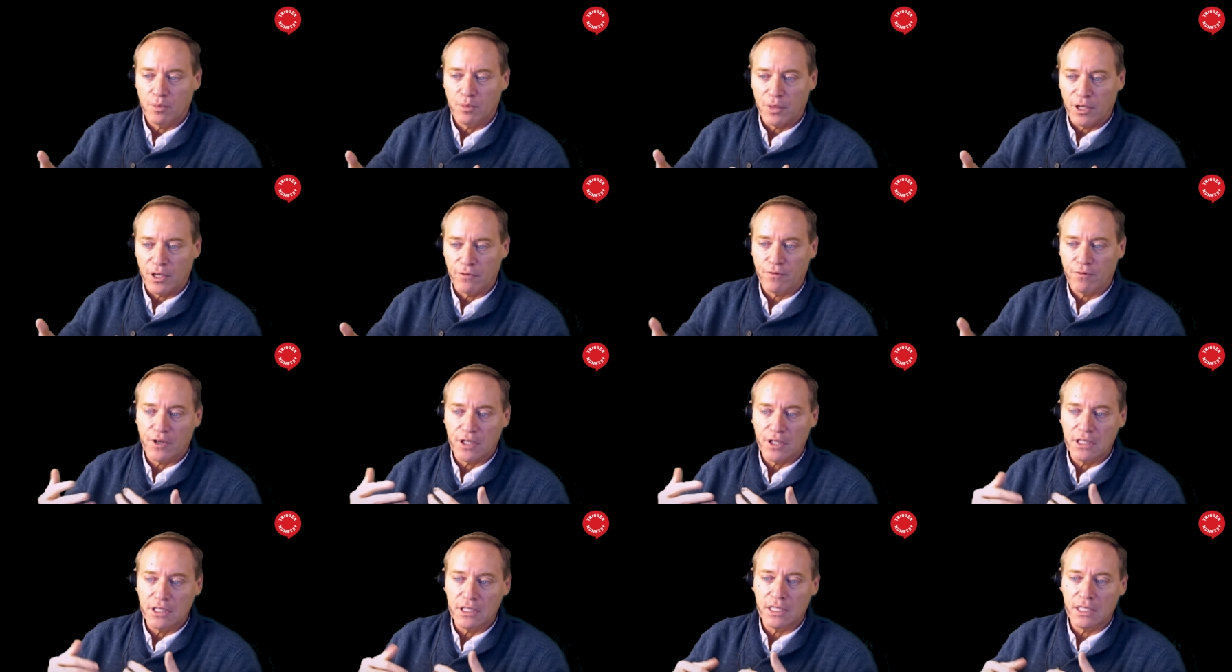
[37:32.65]
By
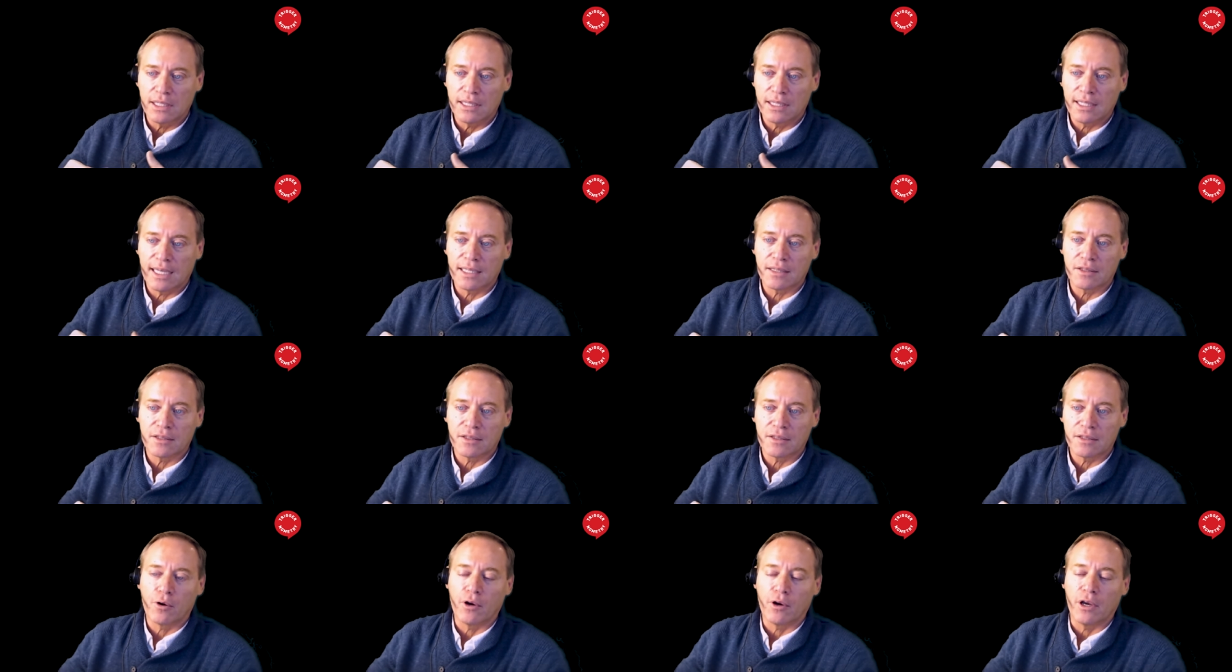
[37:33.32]
funding
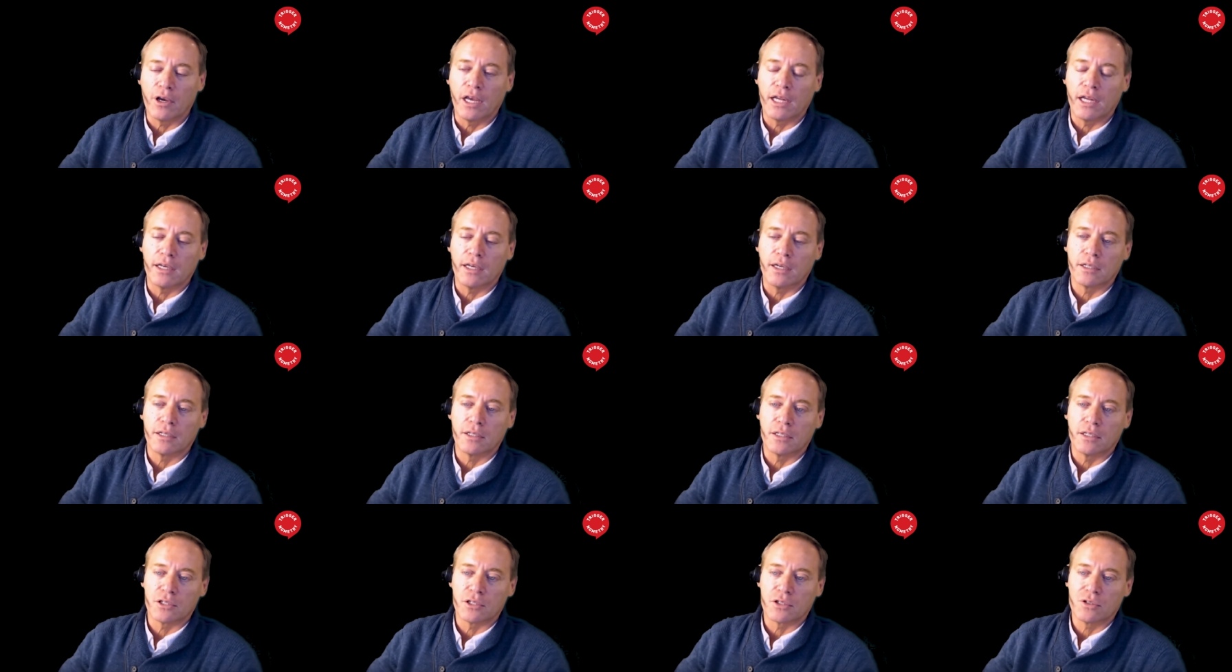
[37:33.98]
that, they're creating
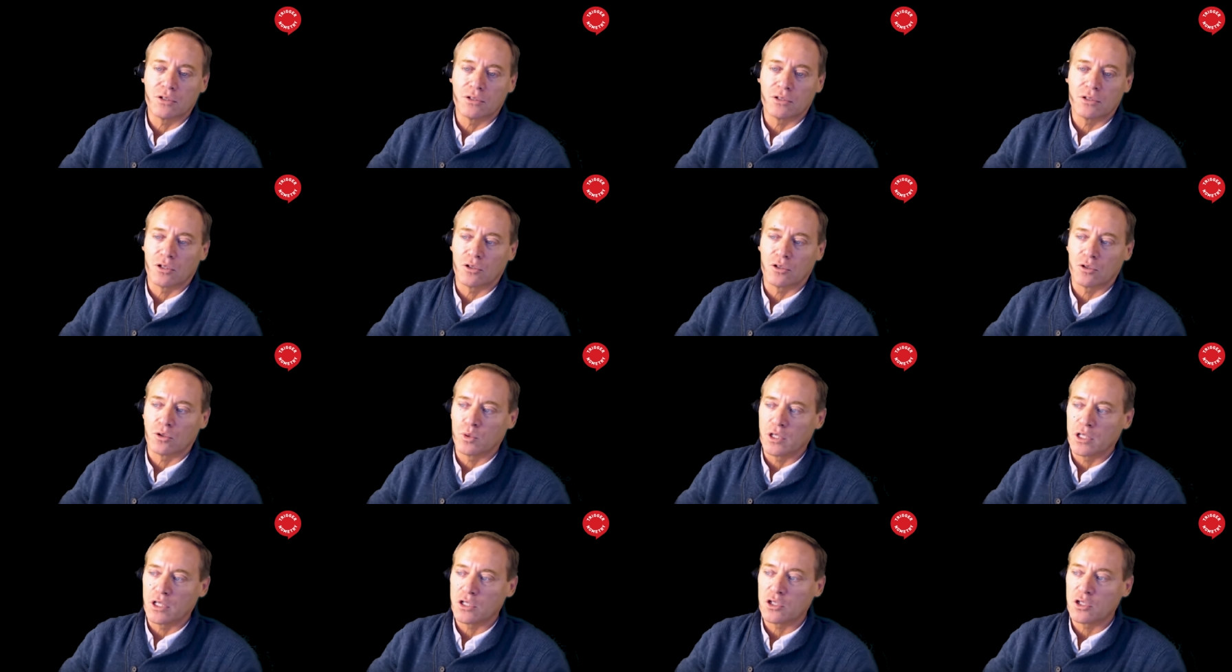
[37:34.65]
conditions
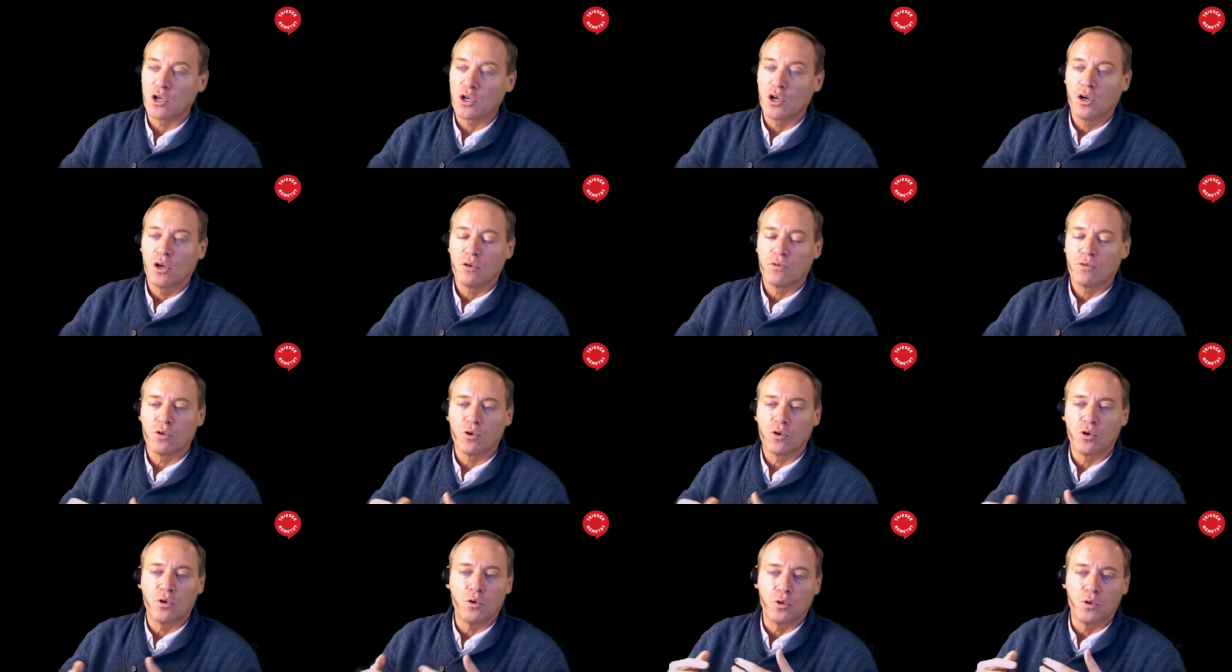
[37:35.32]
under which
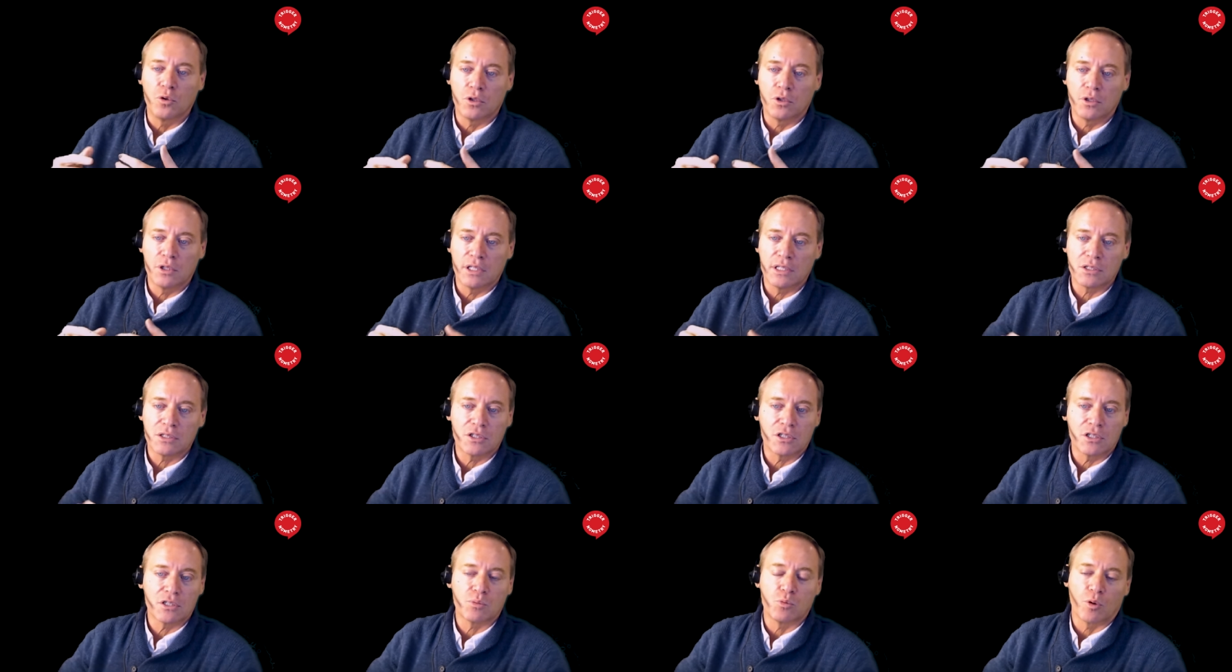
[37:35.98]
for Google,
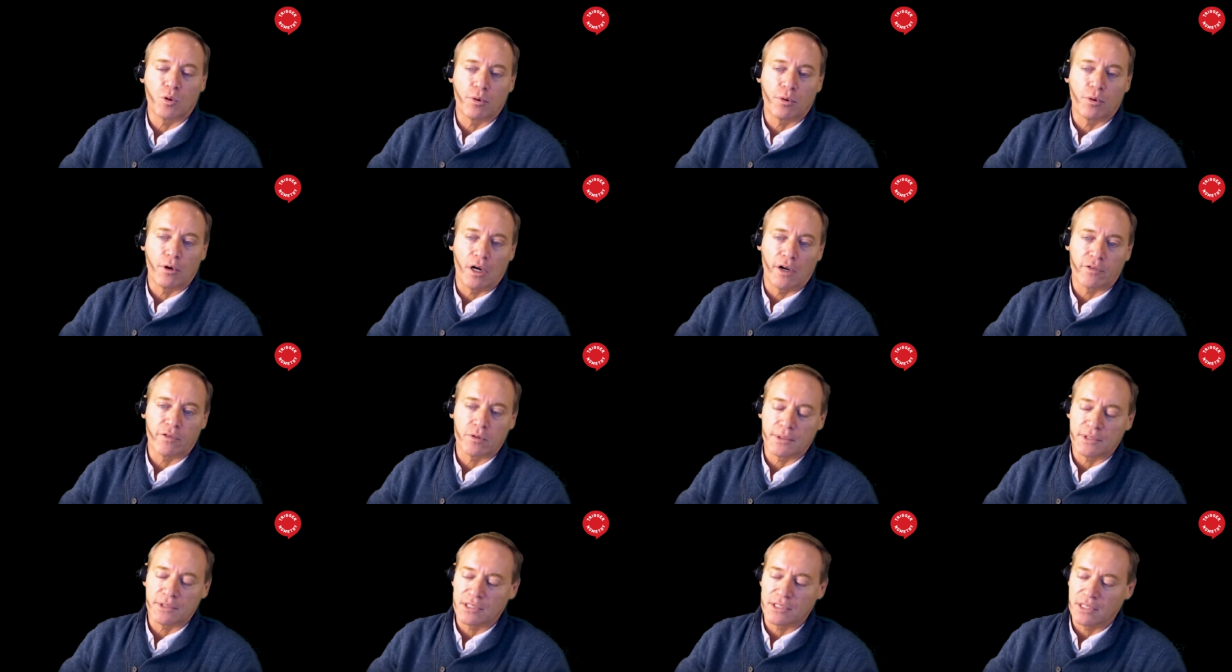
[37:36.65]
it's just more
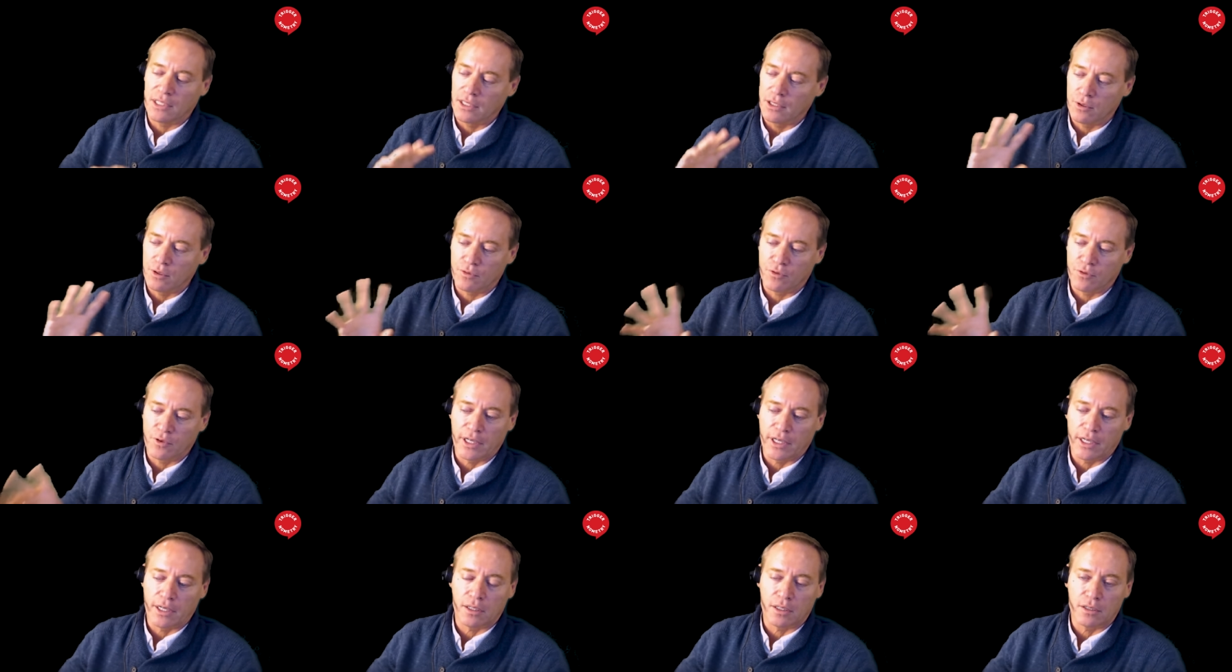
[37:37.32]
profitable to say, you know,
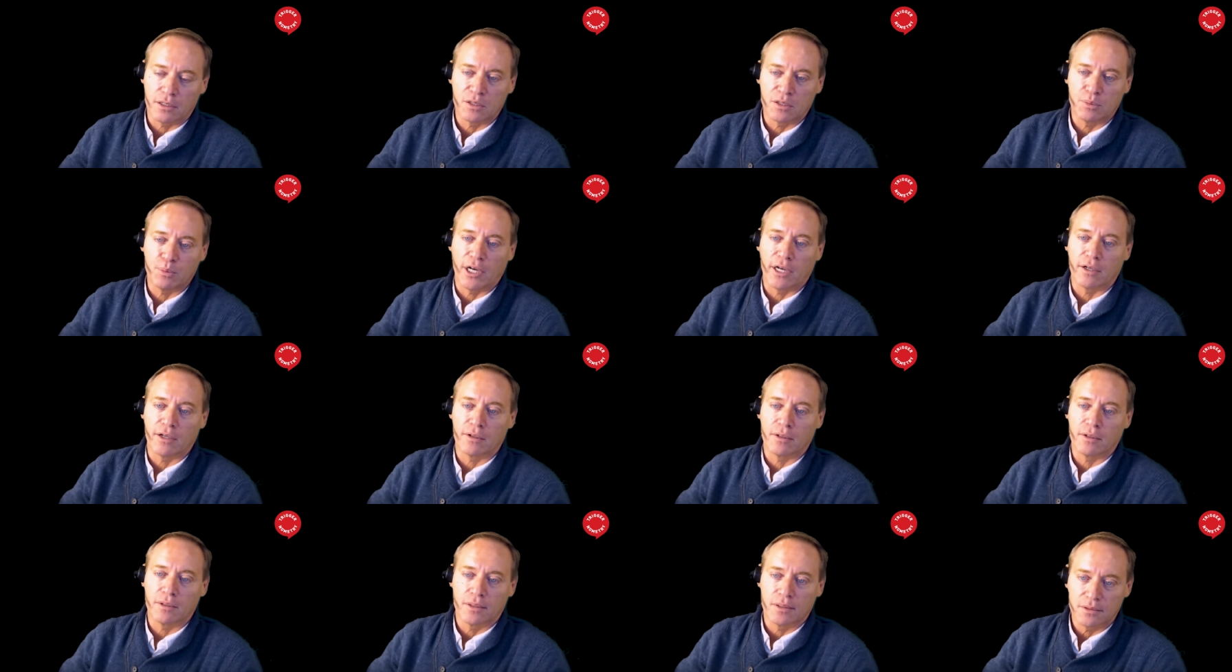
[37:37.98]
forget it, I'll just buy
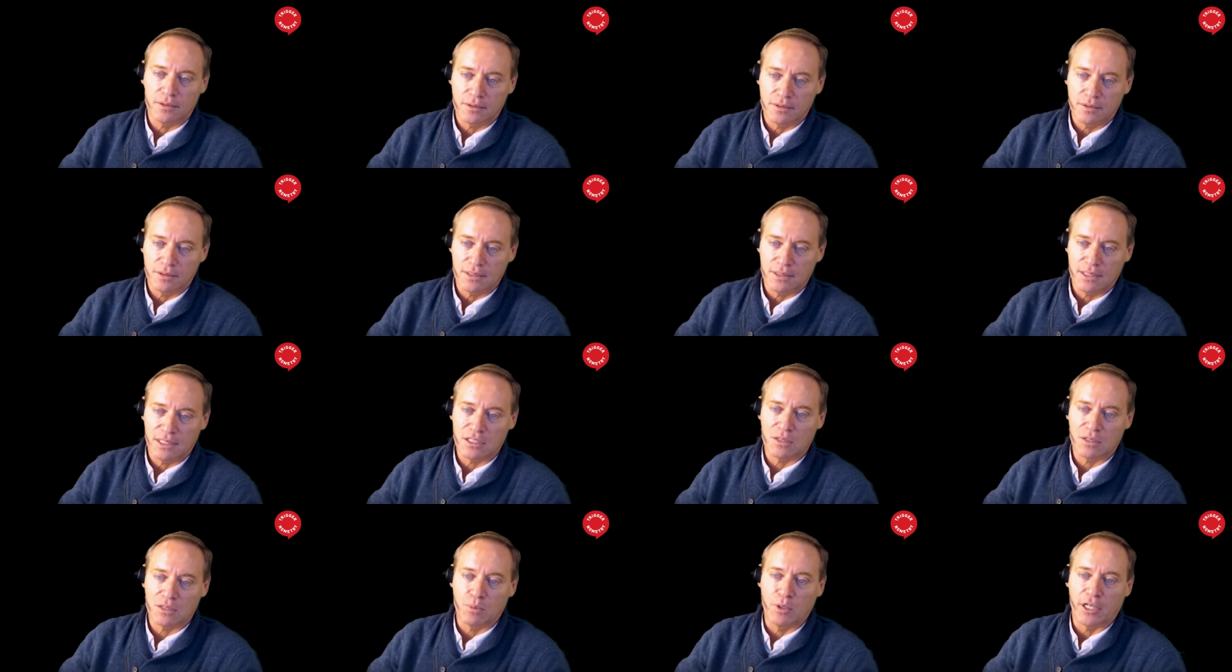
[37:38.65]
it.
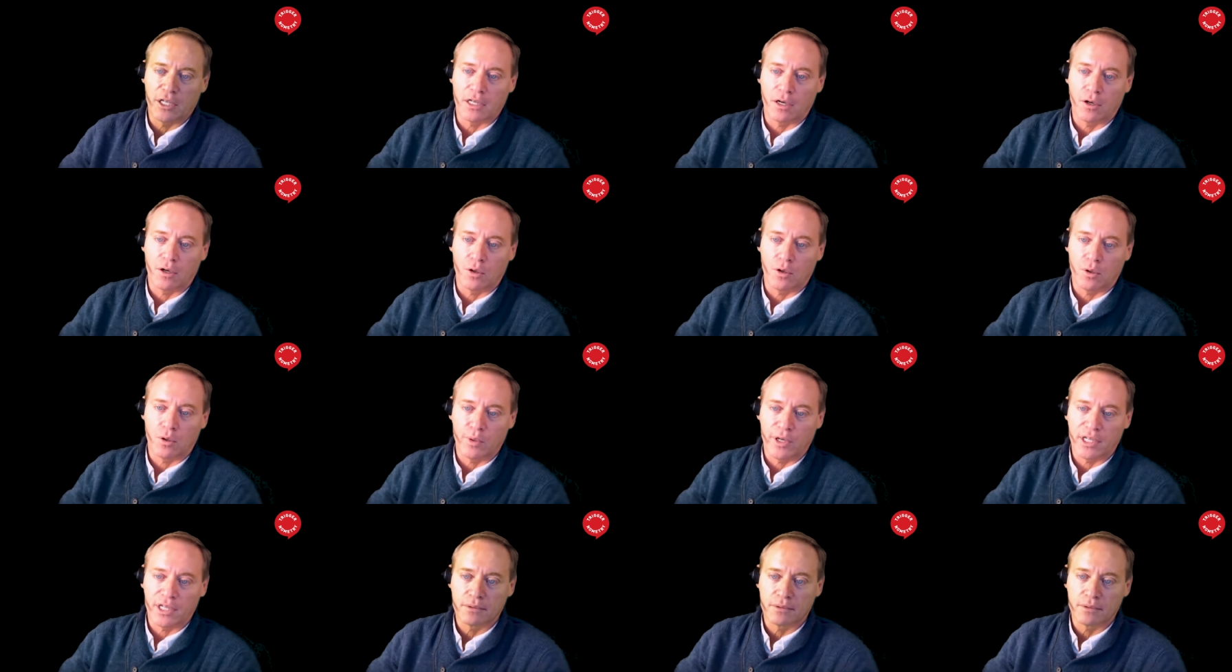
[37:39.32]
Let's just make it go
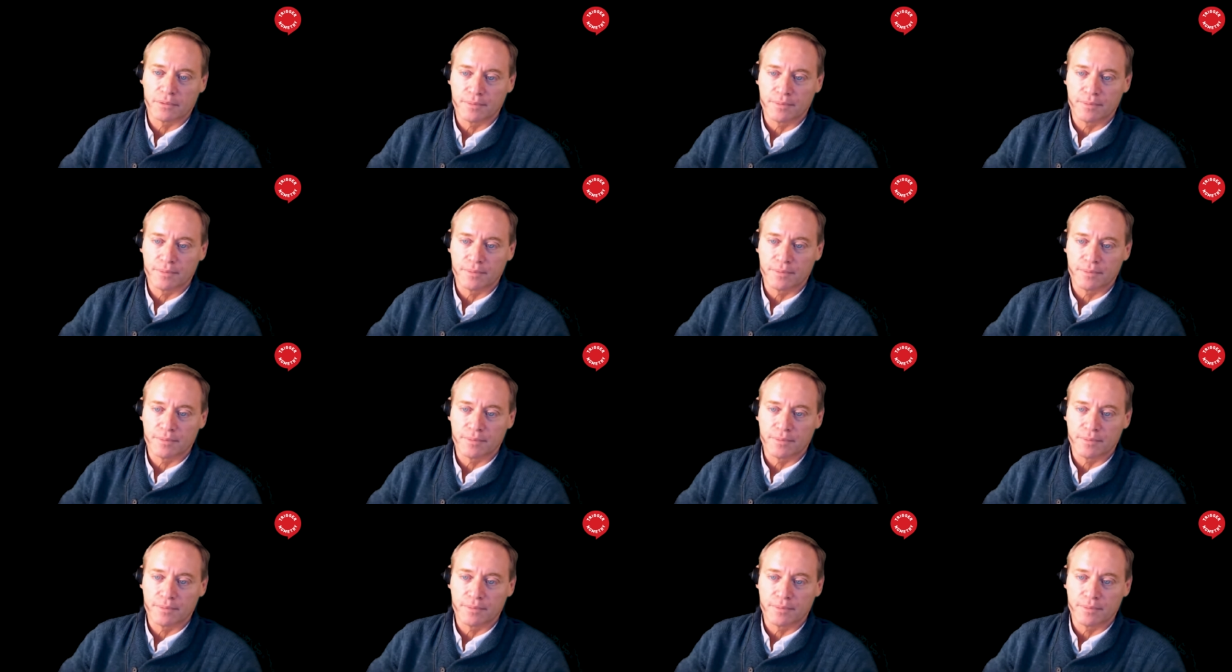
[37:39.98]
away.